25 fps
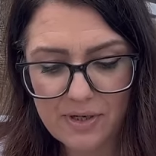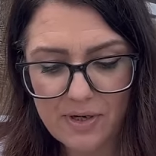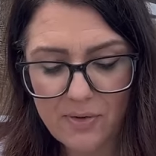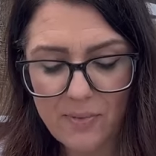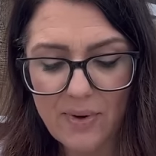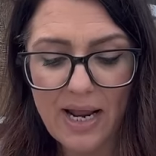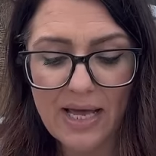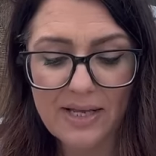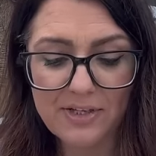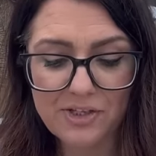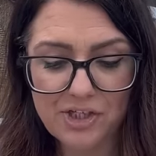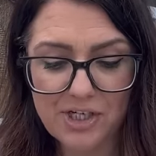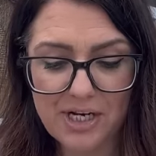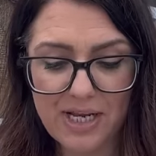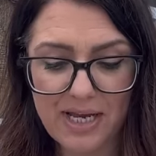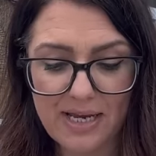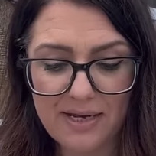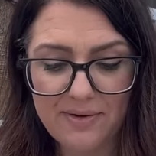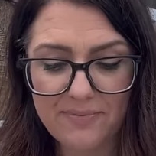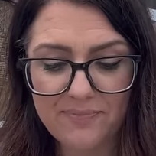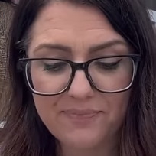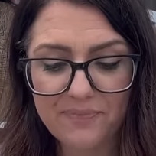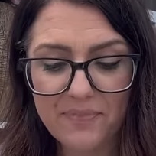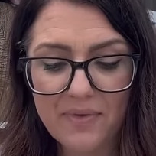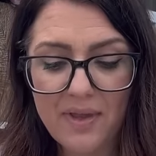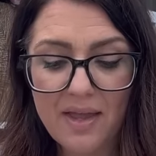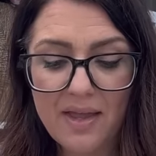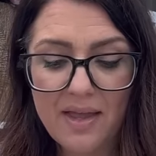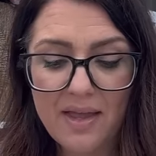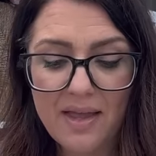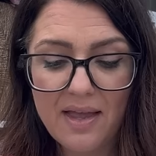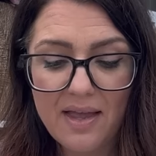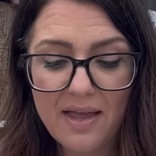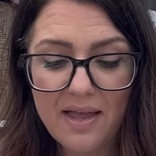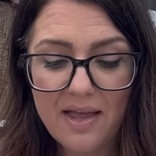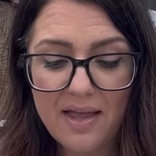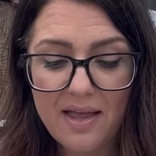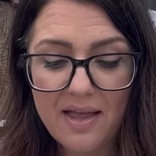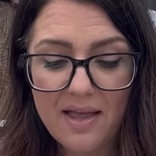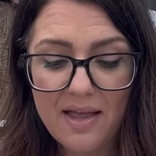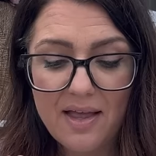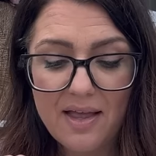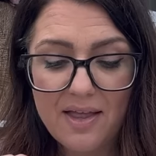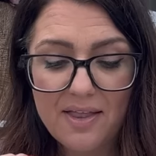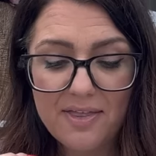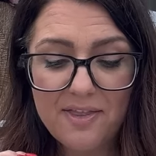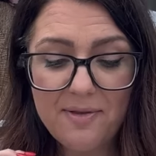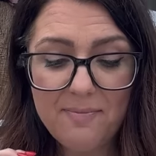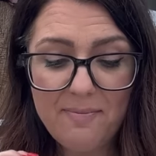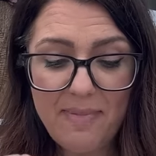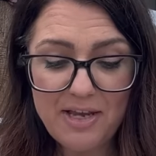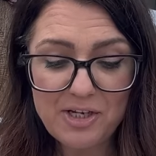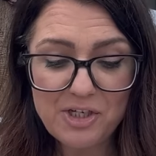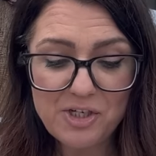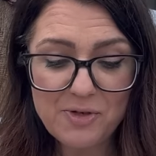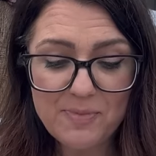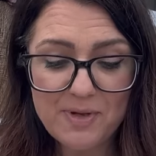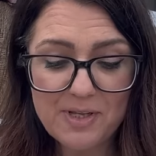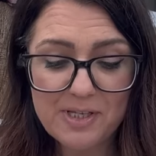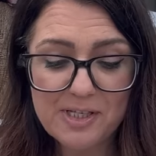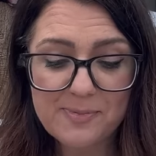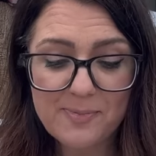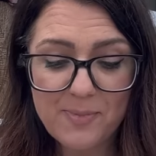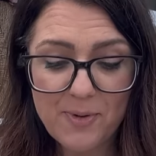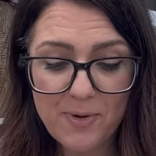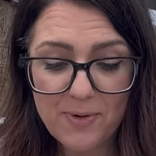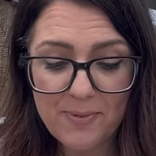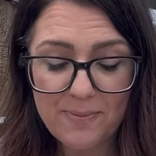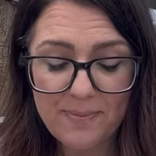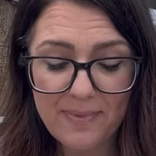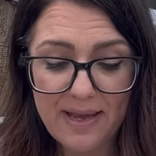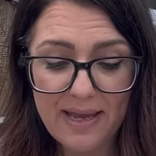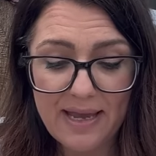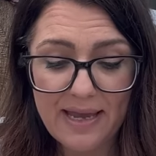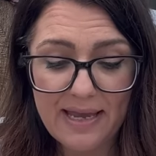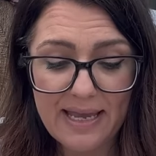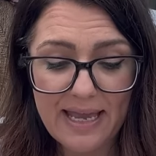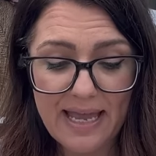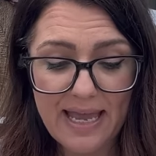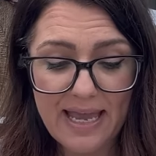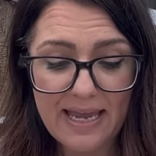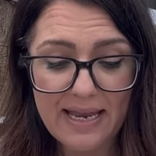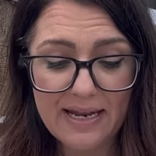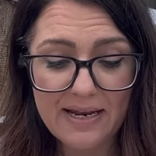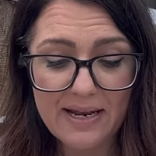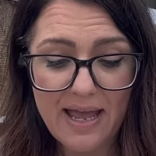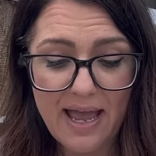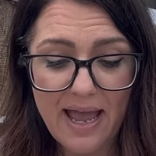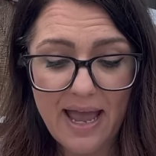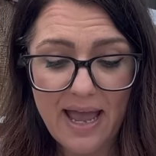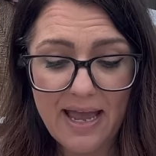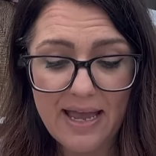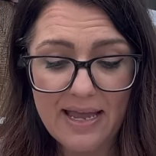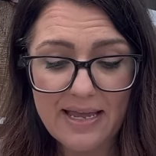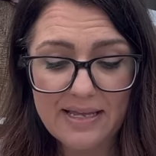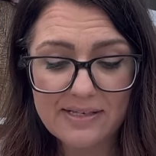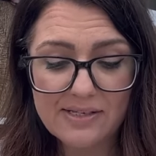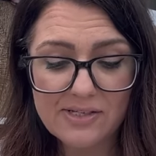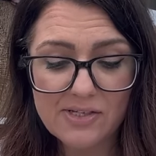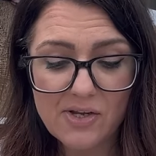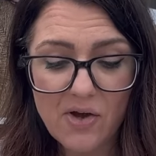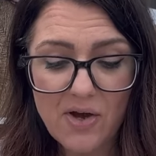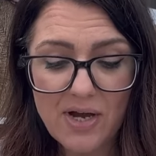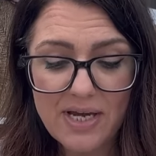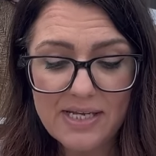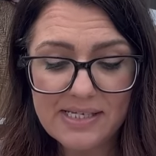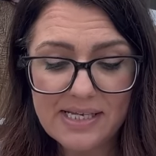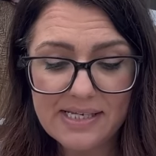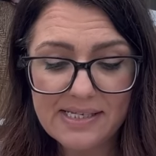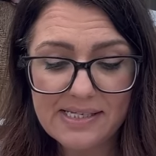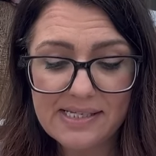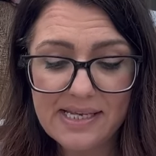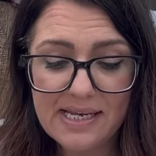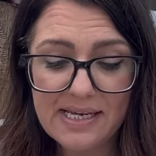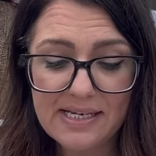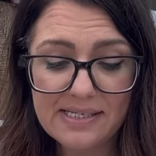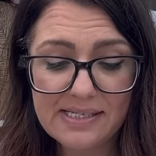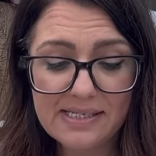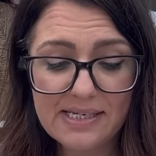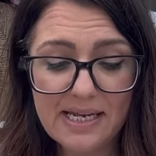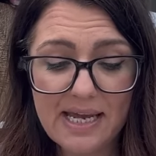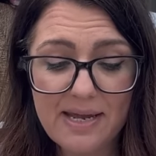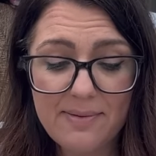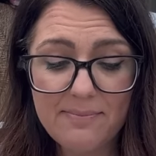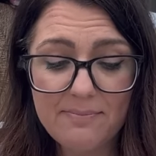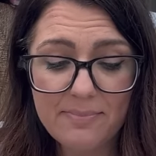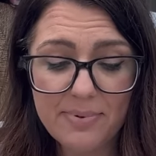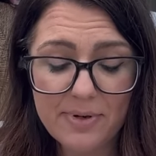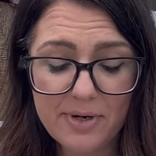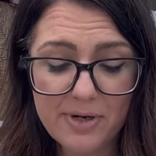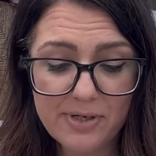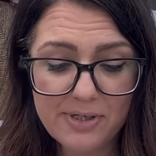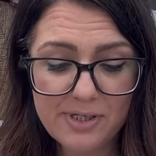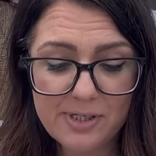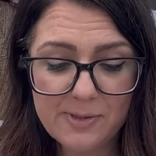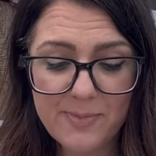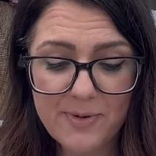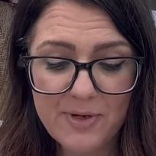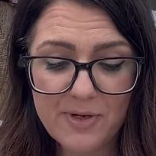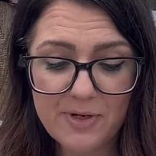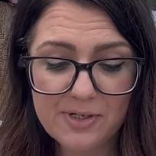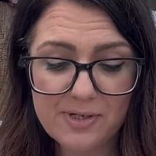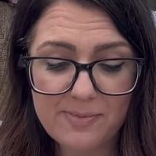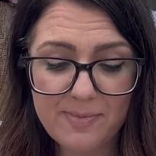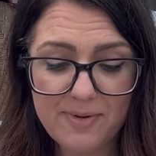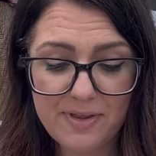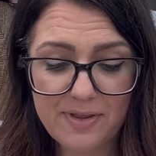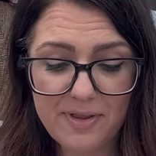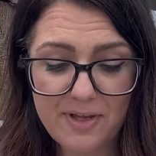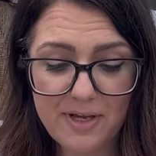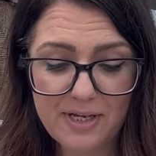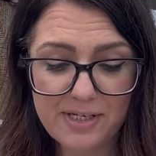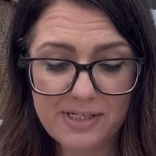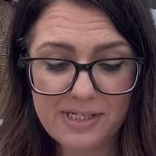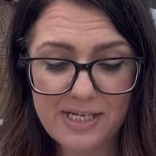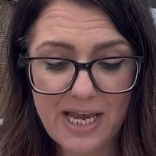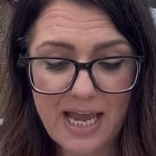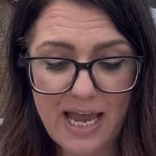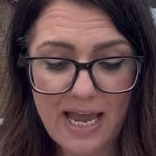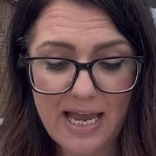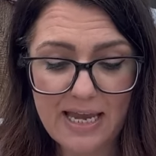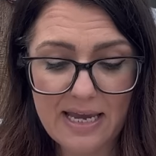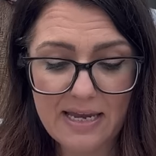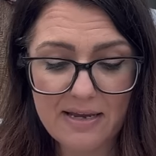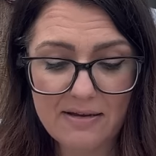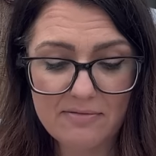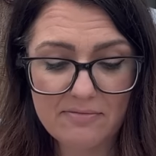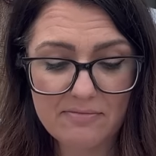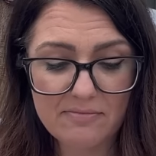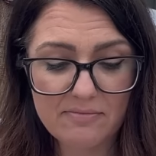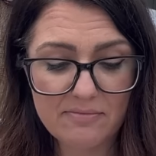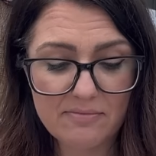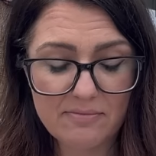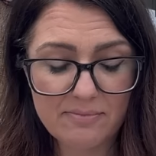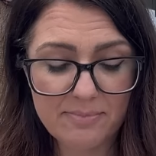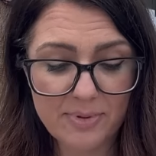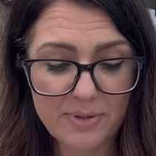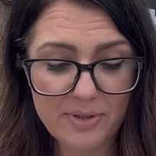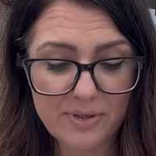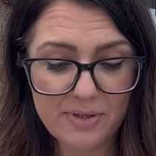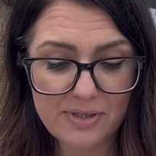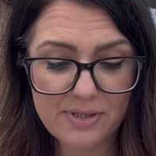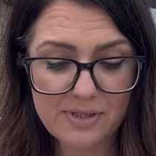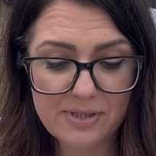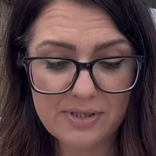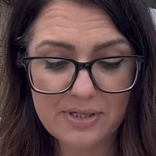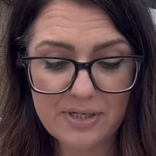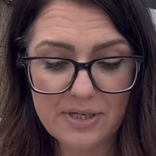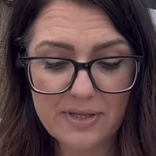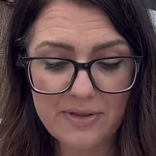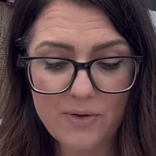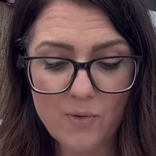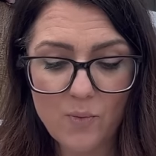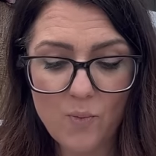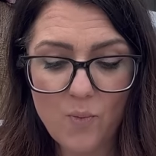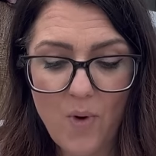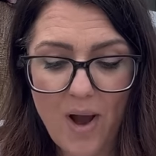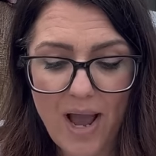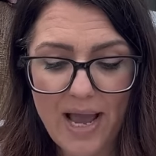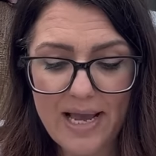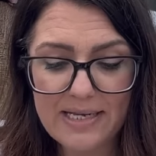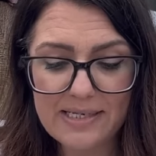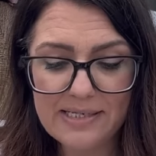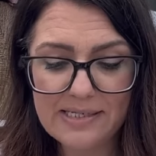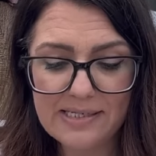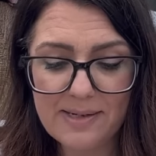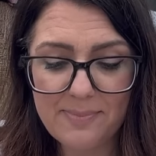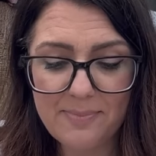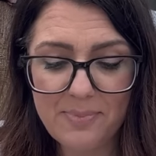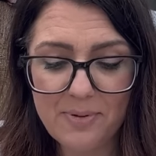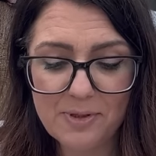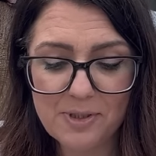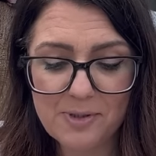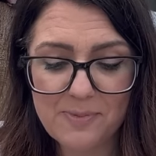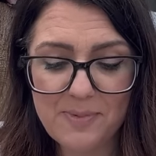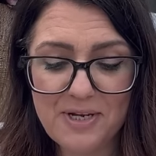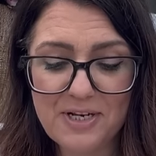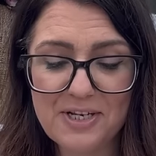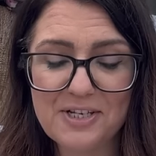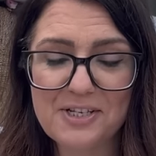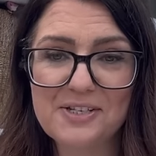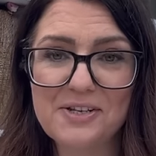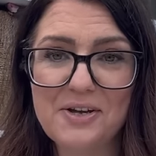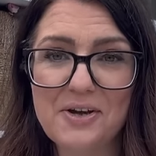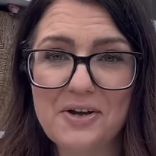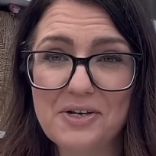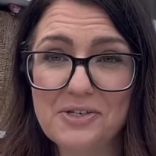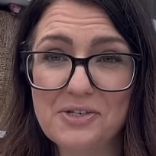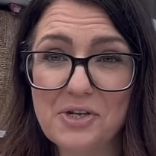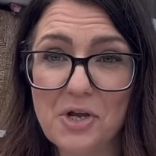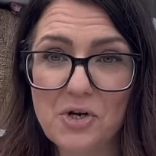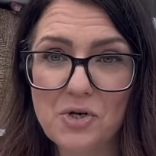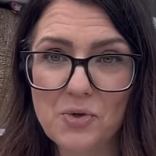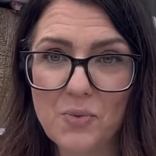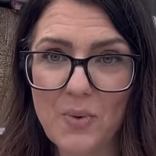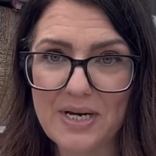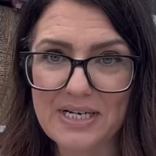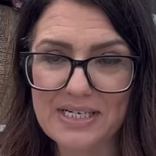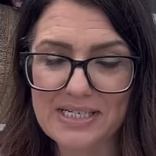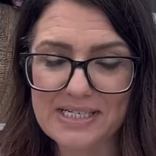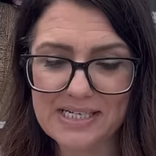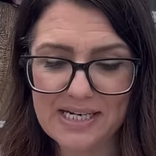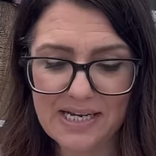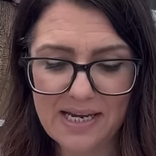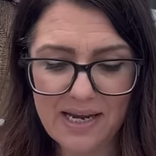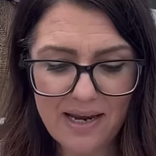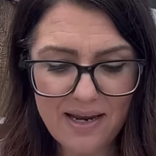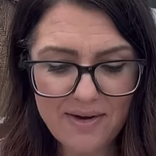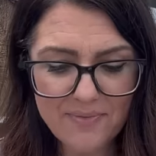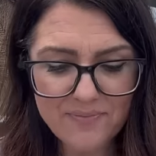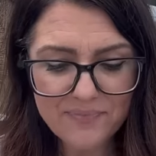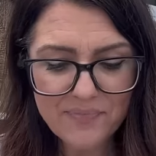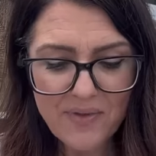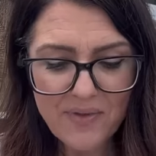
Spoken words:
Well, actually the measurements put me in a size 16 bust because I'm a 38 bust. The waist, it puts me in a size 20,